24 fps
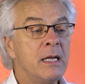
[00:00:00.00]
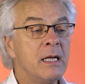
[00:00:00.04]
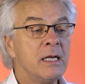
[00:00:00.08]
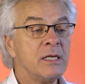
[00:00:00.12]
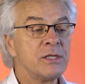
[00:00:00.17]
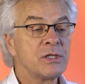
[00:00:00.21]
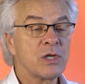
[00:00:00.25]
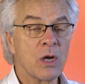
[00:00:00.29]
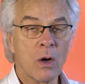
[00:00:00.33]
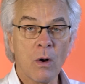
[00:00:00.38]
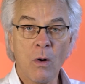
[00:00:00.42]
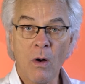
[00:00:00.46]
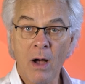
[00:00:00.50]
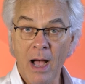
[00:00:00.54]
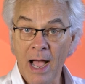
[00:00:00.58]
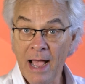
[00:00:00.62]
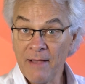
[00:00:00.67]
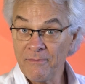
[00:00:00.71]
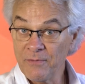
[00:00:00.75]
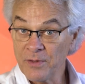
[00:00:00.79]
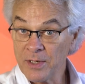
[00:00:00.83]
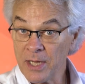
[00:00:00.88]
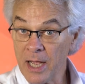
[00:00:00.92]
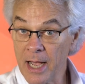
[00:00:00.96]
So
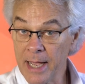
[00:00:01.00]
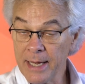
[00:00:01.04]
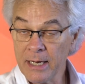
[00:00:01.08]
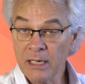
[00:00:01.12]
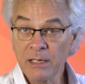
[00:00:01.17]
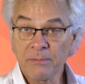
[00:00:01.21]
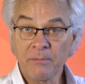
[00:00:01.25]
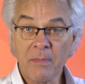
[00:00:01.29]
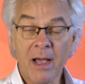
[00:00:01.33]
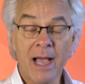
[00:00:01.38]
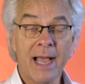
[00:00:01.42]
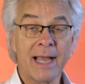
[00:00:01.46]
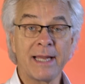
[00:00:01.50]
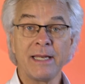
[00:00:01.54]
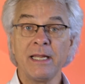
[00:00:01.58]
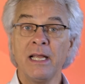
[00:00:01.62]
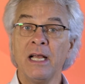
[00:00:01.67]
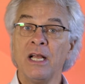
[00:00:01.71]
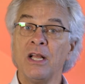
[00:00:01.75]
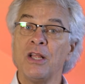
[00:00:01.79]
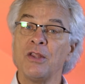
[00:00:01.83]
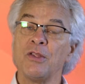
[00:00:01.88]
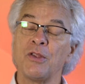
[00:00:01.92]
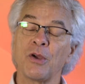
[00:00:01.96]
I've titled mine.
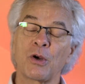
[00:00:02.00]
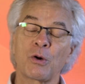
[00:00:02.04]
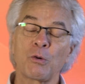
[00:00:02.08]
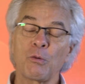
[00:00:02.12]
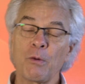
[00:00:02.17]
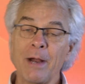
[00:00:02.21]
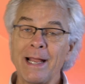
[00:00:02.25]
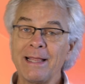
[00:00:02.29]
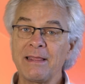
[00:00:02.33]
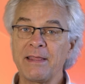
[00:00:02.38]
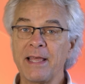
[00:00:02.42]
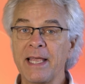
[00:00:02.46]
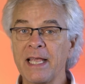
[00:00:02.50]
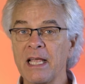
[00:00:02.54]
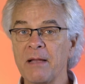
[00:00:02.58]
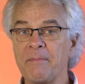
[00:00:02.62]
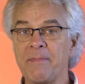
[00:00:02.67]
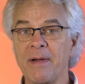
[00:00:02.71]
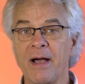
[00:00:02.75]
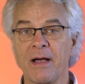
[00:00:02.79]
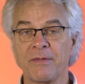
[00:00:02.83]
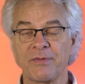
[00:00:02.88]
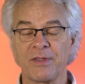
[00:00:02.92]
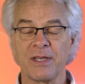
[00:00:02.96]
The great thing
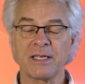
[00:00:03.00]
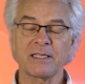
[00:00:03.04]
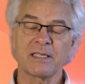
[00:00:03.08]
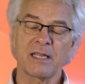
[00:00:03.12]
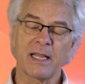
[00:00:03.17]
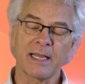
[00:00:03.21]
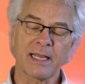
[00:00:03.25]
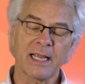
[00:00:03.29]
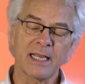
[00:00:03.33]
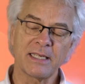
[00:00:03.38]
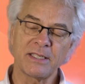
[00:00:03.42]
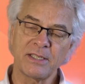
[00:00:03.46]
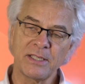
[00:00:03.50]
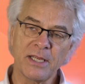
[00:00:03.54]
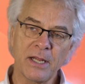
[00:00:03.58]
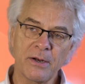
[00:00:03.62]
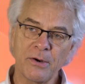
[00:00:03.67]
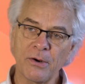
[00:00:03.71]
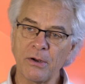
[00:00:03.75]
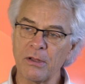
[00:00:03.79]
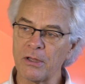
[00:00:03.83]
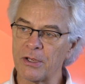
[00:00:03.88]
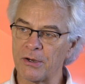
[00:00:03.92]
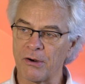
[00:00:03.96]
about this, like I said
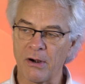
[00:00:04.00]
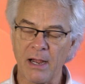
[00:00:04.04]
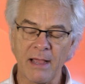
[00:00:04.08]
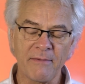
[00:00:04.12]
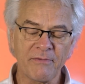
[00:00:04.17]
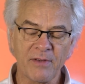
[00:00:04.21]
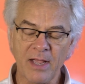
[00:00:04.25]
earlier, I've